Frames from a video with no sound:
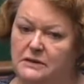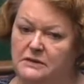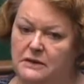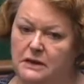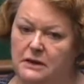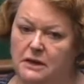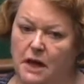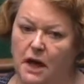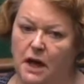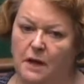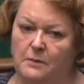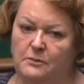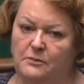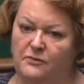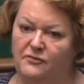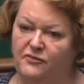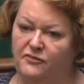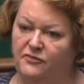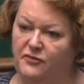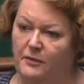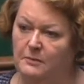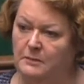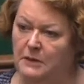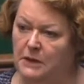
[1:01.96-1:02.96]
that come
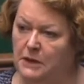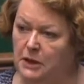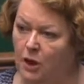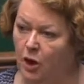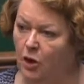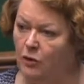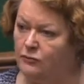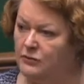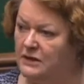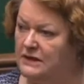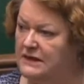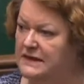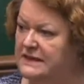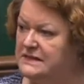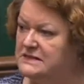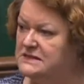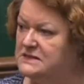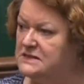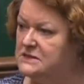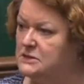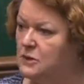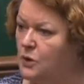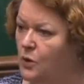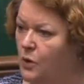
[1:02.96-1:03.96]
from lot
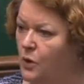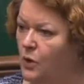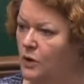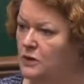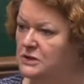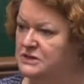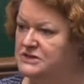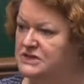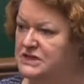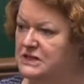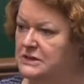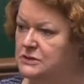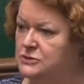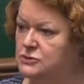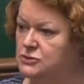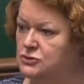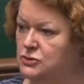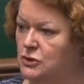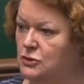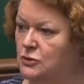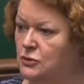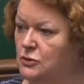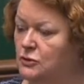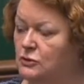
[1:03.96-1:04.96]
release quality
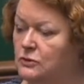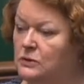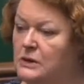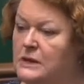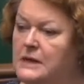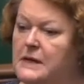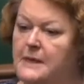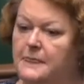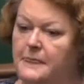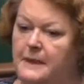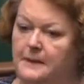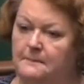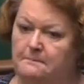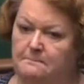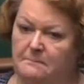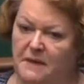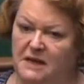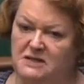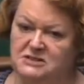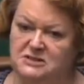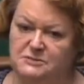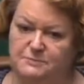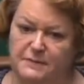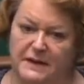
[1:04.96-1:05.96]
control that
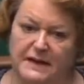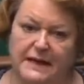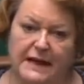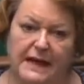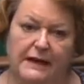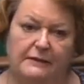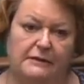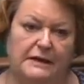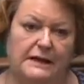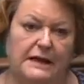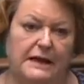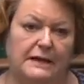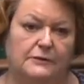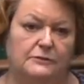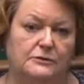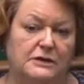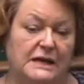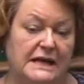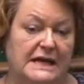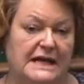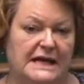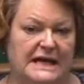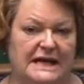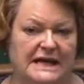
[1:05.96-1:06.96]
must be carried out
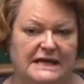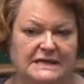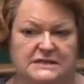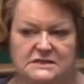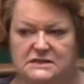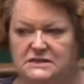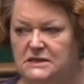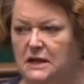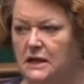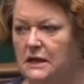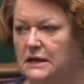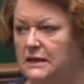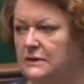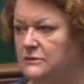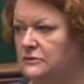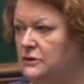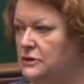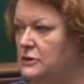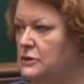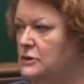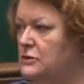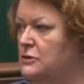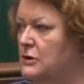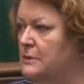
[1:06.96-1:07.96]
inside the
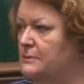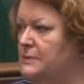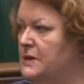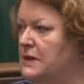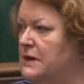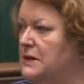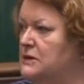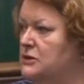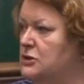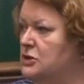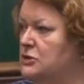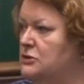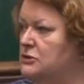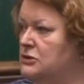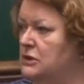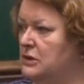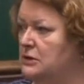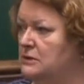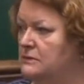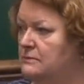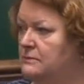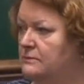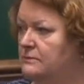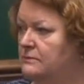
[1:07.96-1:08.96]
European
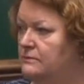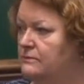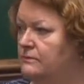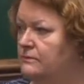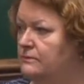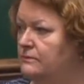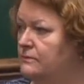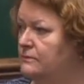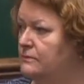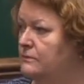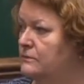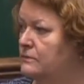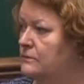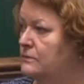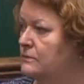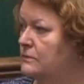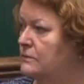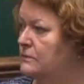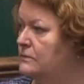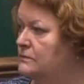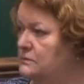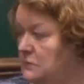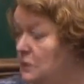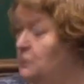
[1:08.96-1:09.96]
Union.
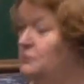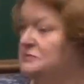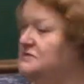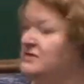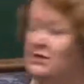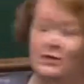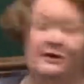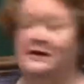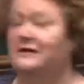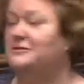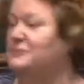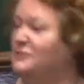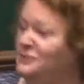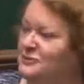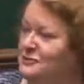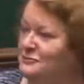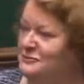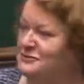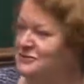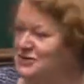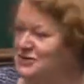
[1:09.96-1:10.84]
Oh, sorry, I'm